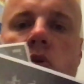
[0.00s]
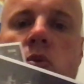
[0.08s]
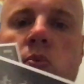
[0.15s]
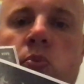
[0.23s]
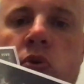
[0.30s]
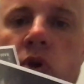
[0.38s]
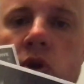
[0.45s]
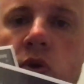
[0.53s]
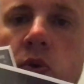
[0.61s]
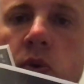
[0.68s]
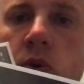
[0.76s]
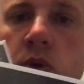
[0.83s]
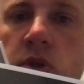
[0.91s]
pretty
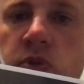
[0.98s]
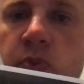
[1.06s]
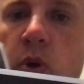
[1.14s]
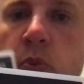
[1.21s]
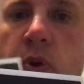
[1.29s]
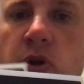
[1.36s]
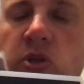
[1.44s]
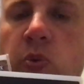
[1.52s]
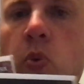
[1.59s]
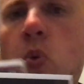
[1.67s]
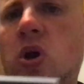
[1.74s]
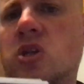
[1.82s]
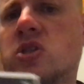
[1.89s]
cool. This Bone Parish
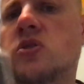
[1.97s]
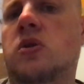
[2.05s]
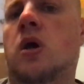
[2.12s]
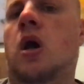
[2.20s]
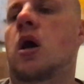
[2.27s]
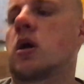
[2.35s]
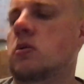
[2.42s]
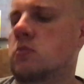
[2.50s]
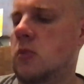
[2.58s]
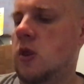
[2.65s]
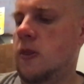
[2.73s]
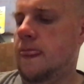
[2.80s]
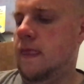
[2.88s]
#1's
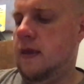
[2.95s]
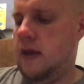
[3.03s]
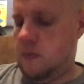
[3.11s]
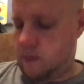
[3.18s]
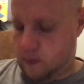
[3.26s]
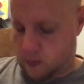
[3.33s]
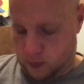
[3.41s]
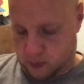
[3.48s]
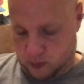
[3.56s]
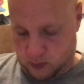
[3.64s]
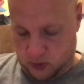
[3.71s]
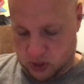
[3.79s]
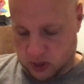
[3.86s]
it
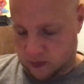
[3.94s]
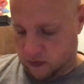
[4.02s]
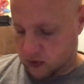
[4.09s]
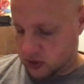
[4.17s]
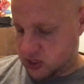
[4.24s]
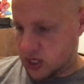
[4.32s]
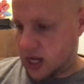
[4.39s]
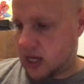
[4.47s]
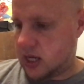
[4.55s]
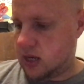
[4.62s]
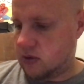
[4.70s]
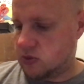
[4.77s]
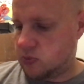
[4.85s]
jumped for a second.
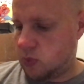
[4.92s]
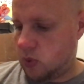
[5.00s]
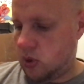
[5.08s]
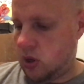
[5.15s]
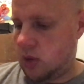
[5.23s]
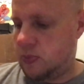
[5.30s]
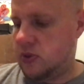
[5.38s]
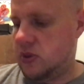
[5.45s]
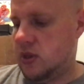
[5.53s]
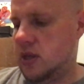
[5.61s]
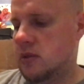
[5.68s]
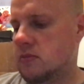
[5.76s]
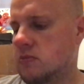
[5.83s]
It was up in
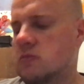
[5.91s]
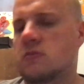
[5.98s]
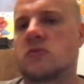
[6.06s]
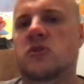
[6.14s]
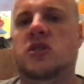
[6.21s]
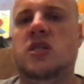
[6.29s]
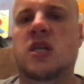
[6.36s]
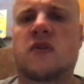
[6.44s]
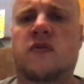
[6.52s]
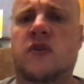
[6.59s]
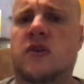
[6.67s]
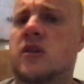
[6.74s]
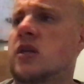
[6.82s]
the
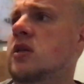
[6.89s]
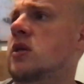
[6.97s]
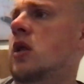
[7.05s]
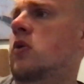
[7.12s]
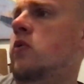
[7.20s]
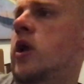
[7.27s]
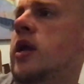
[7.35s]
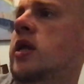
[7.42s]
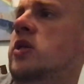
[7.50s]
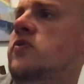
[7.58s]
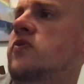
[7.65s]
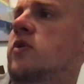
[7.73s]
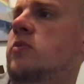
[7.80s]
$10-15 range
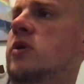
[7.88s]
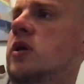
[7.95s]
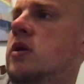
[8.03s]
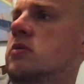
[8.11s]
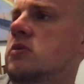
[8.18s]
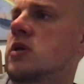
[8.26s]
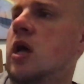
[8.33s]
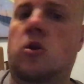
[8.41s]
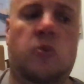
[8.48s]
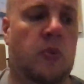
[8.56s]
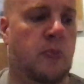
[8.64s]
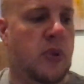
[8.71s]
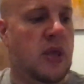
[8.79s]
from the dollar
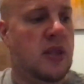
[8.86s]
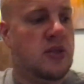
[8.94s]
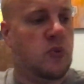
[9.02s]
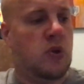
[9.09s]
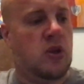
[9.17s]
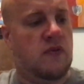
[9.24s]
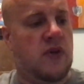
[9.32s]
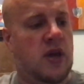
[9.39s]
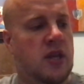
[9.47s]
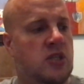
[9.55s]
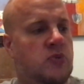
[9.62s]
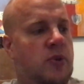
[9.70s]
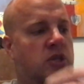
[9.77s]
bins where you can find it,
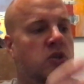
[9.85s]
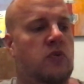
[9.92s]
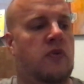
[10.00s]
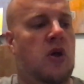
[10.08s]
especially with all